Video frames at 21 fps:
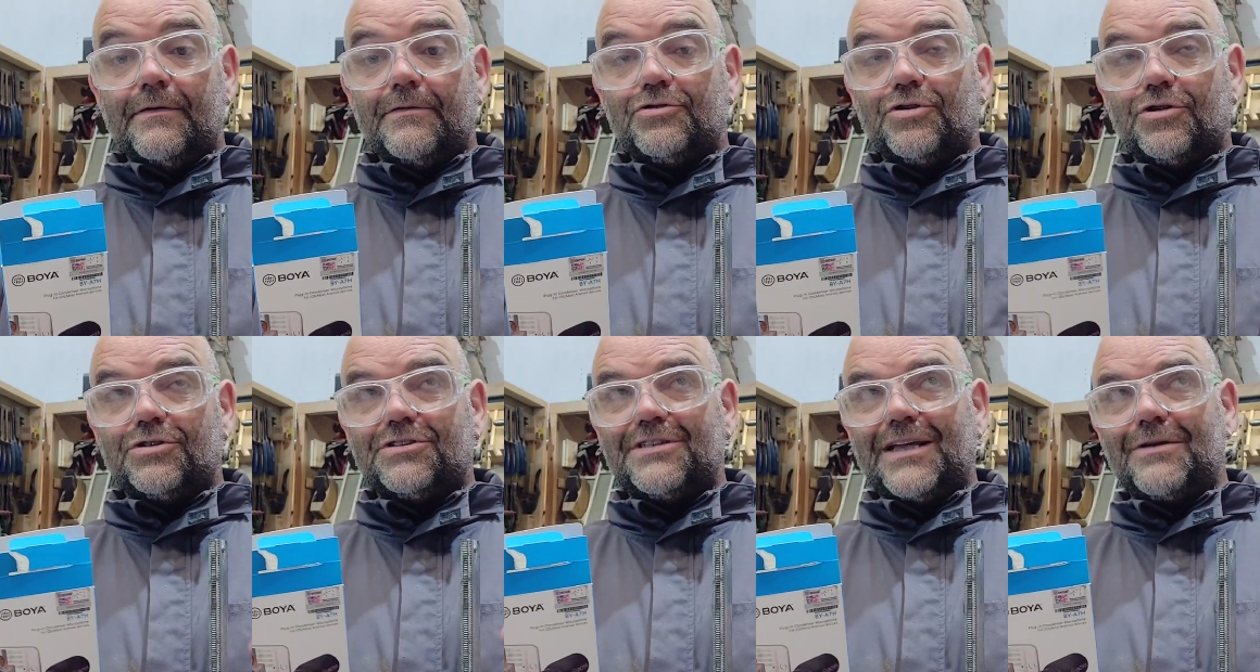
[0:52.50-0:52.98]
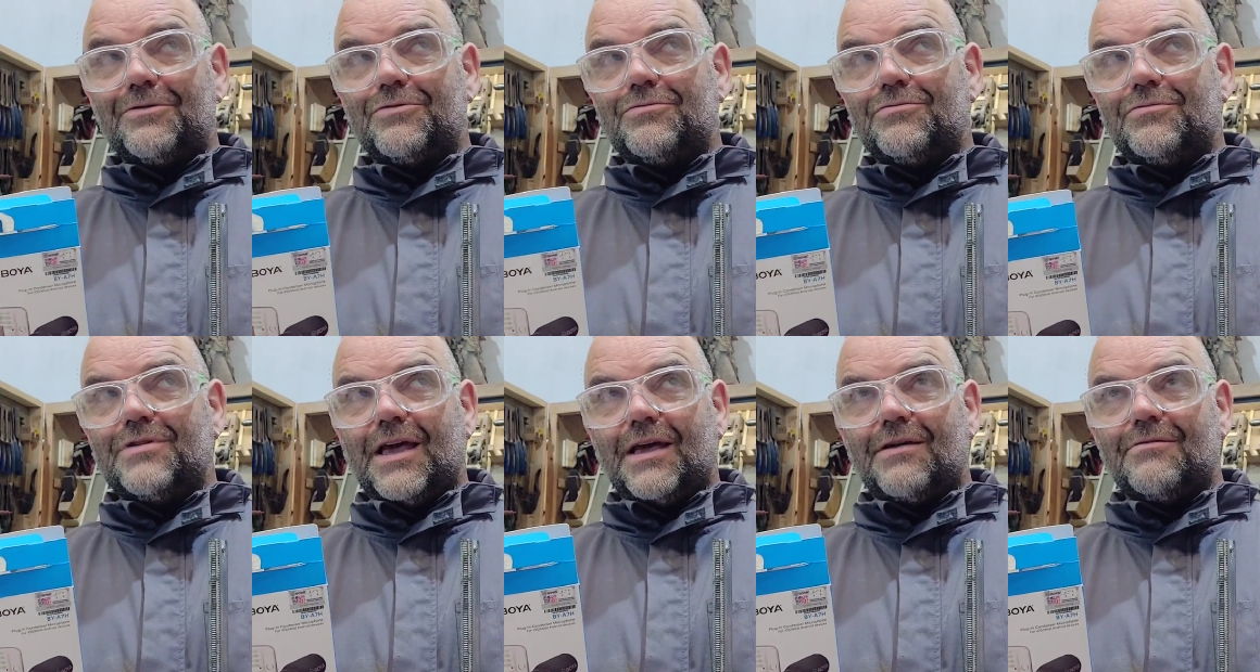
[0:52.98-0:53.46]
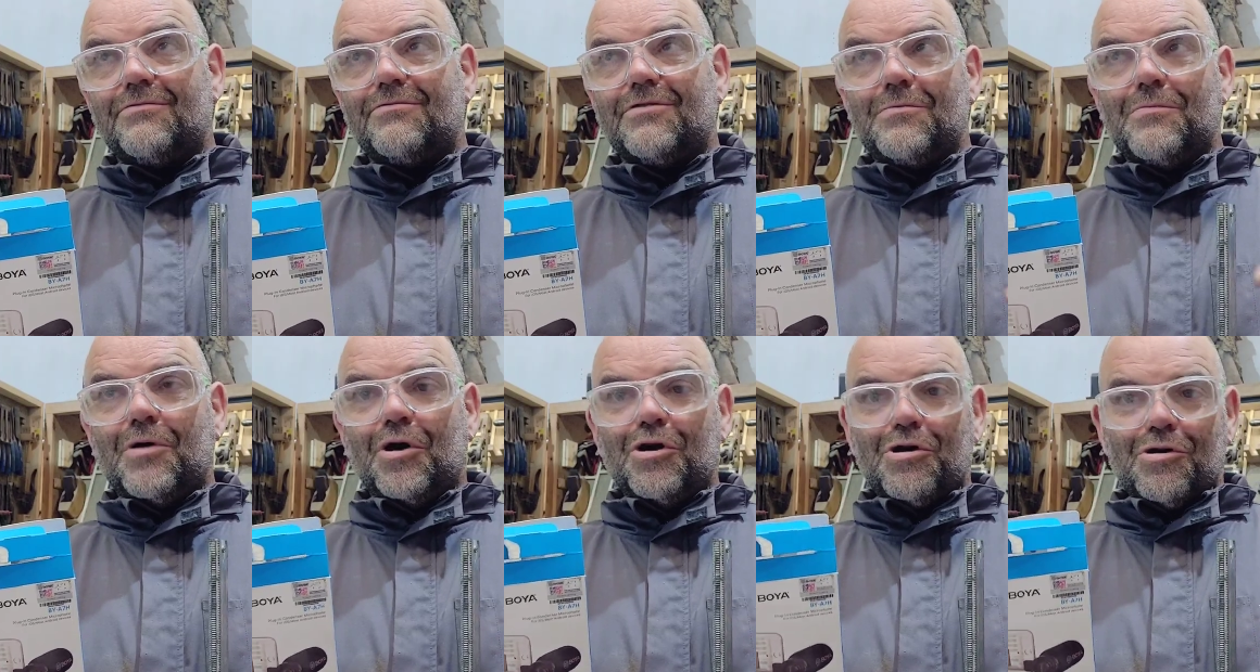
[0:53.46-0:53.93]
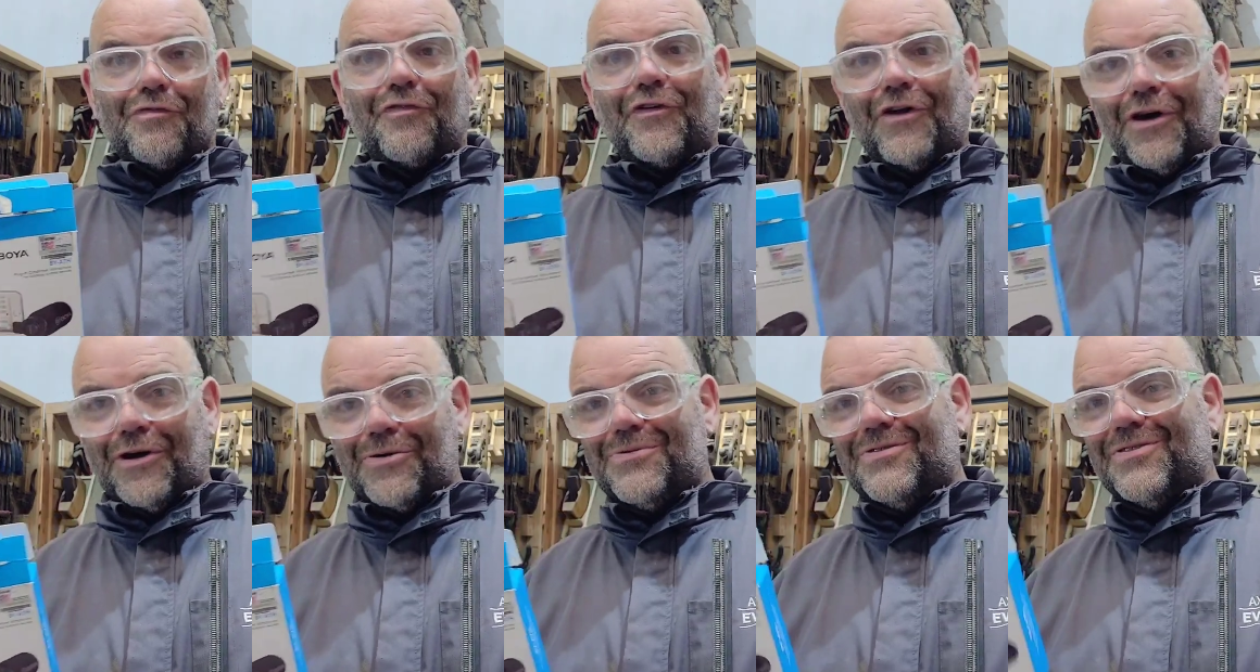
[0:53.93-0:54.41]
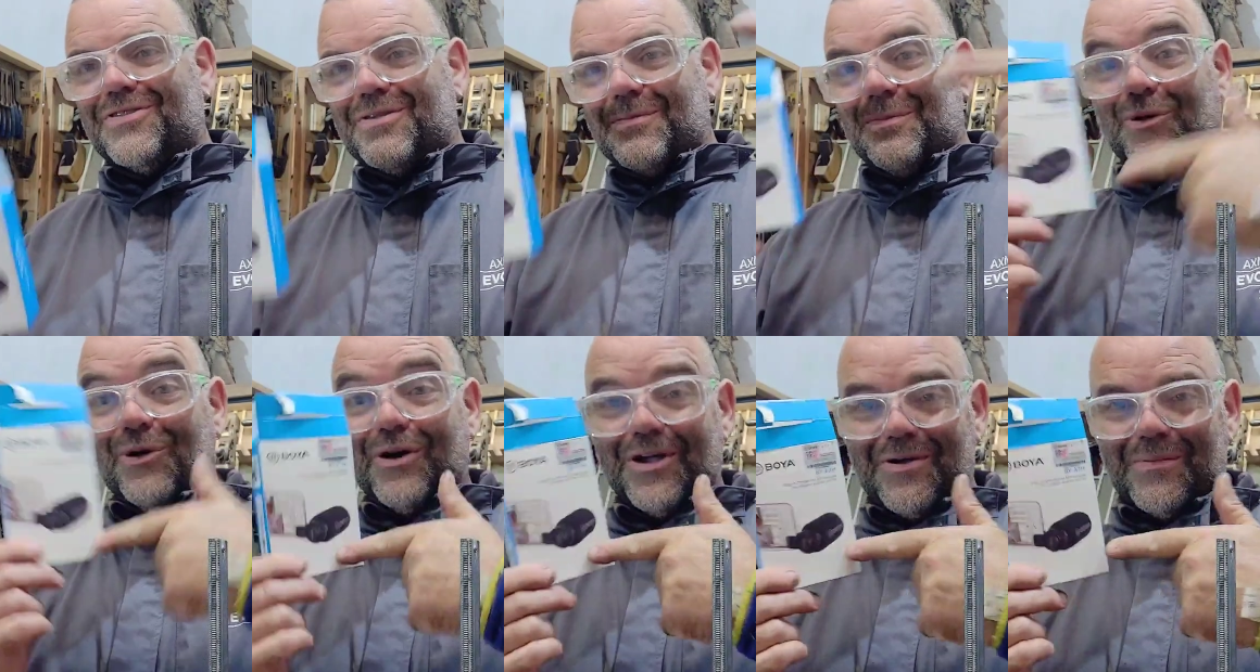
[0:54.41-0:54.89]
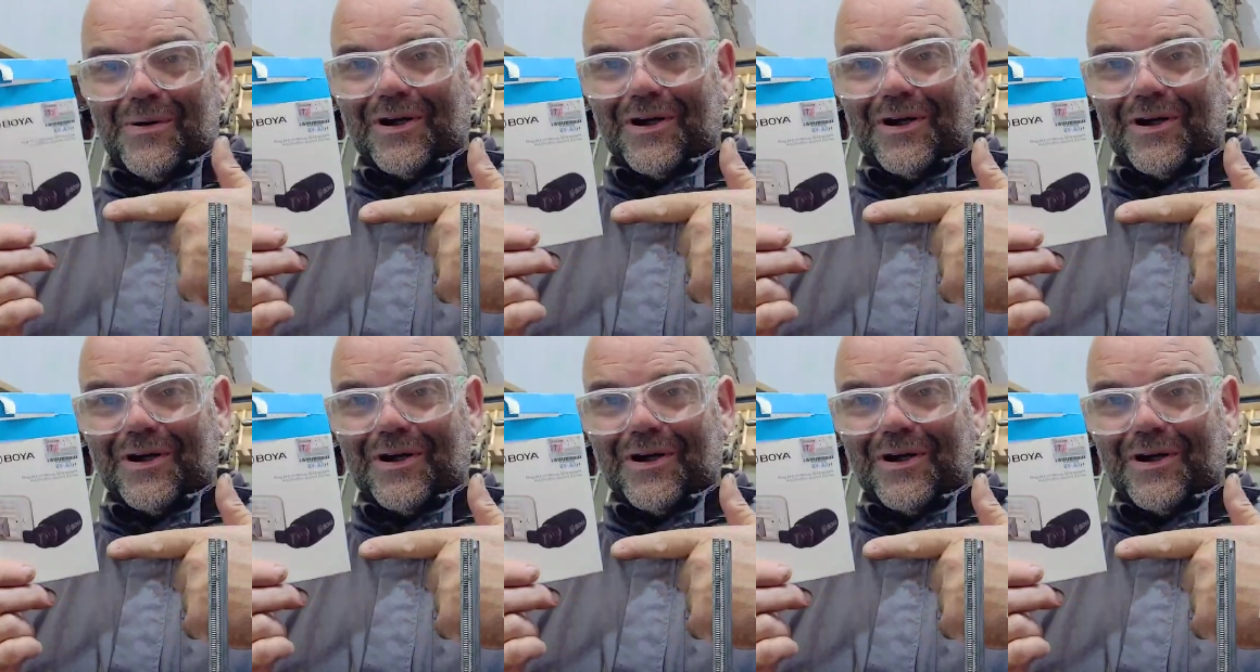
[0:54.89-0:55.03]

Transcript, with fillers: so sound, yeah, the microphone, the Boya